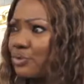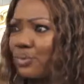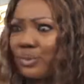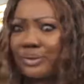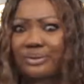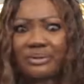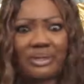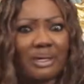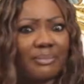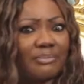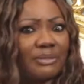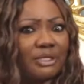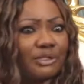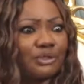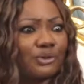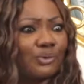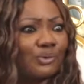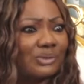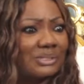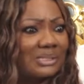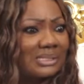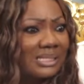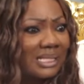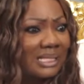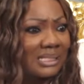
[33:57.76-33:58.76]
with them in
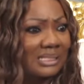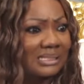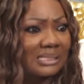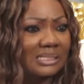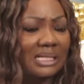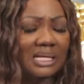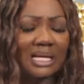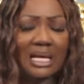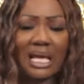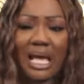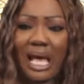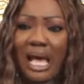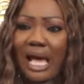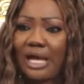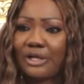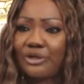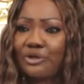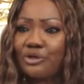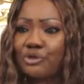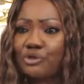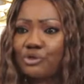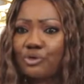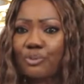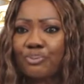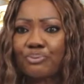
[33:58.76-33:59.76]
those days, I
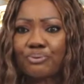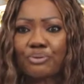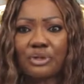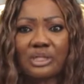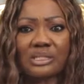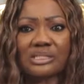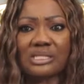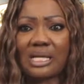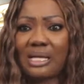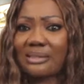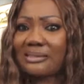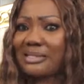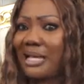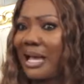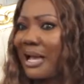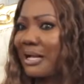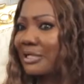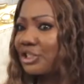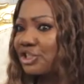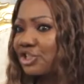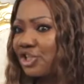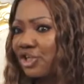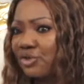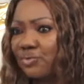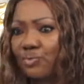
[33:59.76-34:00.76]
used to preach at
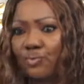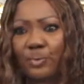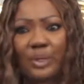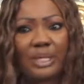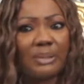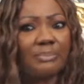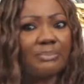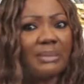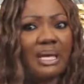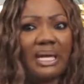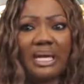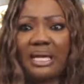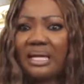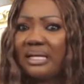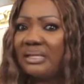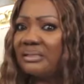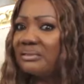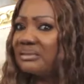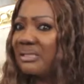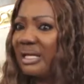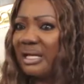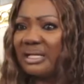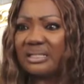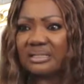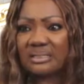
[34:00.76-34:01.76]
Action Women
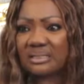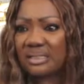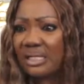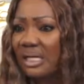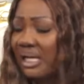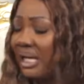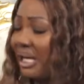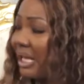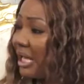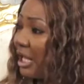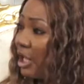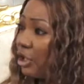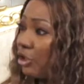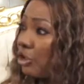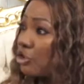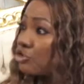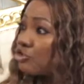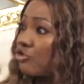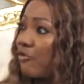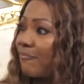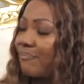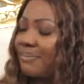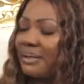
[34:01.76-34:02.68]
and a lot of